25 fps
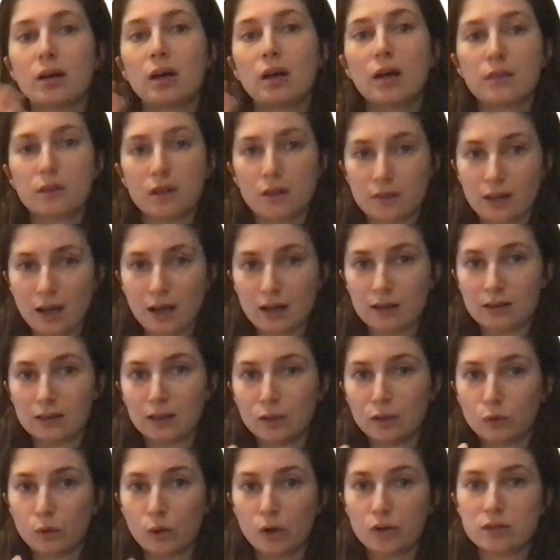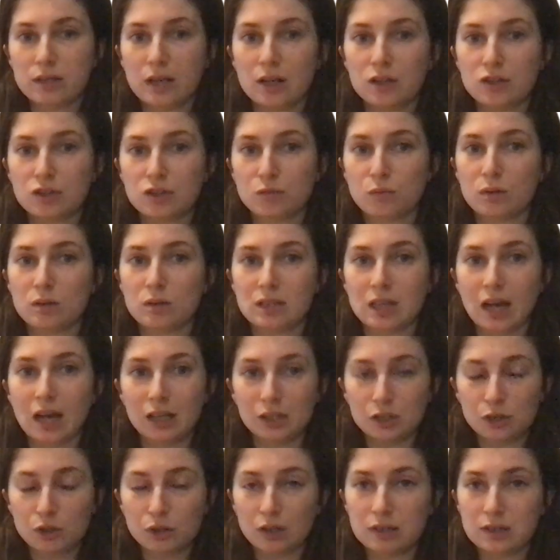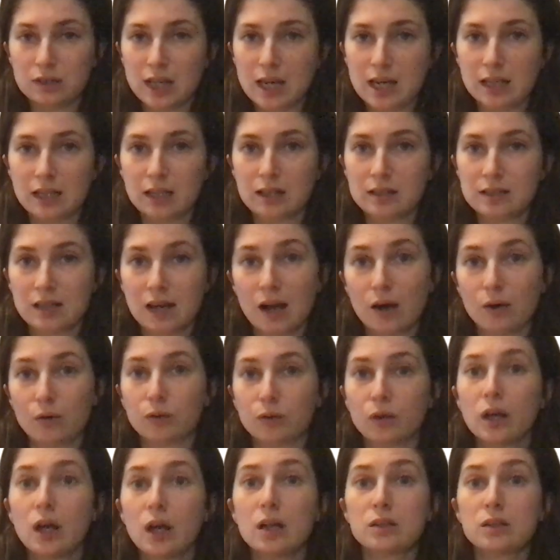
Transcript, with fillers: that that little quotation was there, you can take it down.